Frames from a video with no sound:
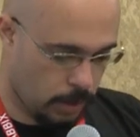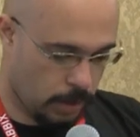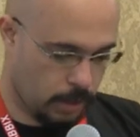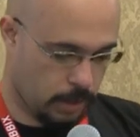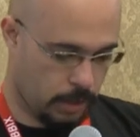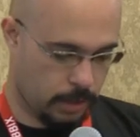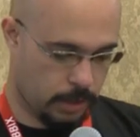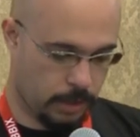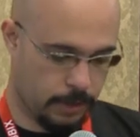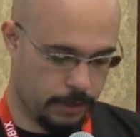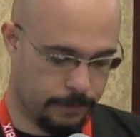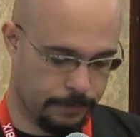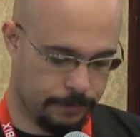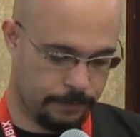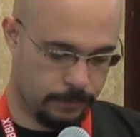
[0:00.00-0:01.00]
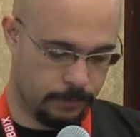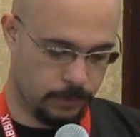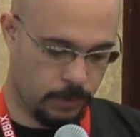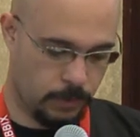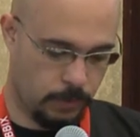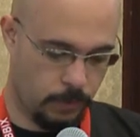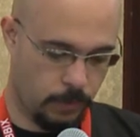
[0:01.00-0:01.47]
Uh,
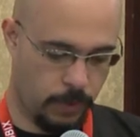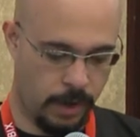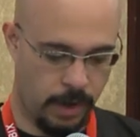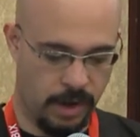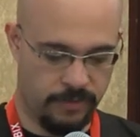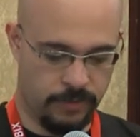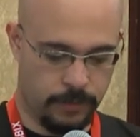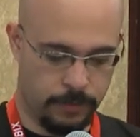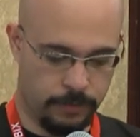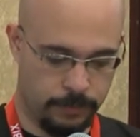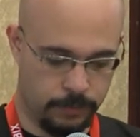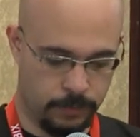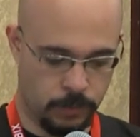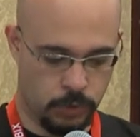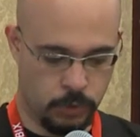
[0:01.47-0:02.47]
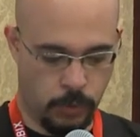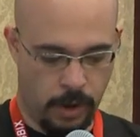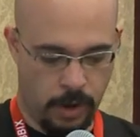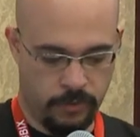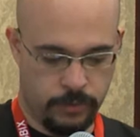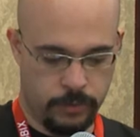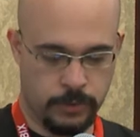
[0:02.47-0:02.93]
we have
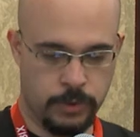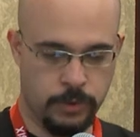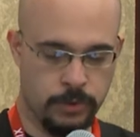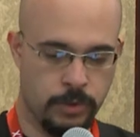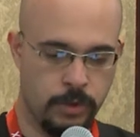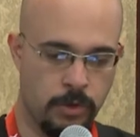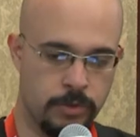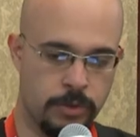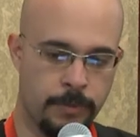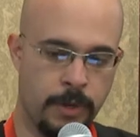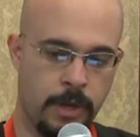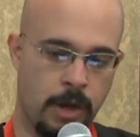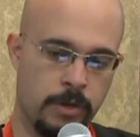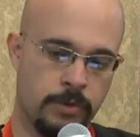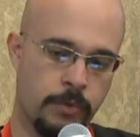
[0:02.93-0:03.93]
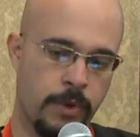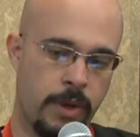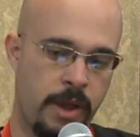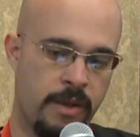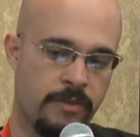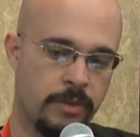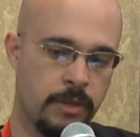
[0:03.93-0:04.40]
12 child nodes because we
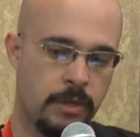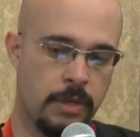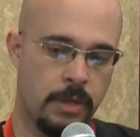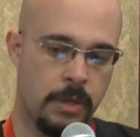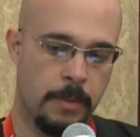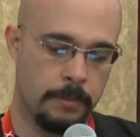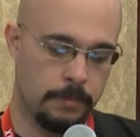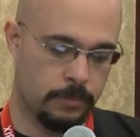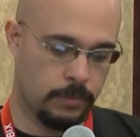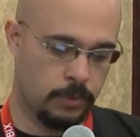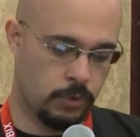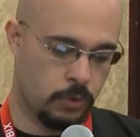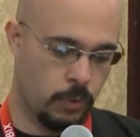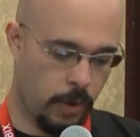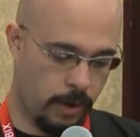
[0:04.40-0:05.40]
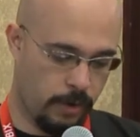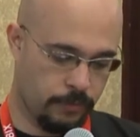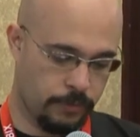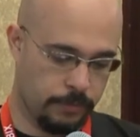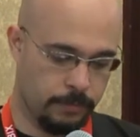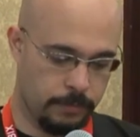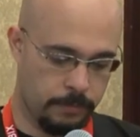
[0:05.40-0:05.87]
have 12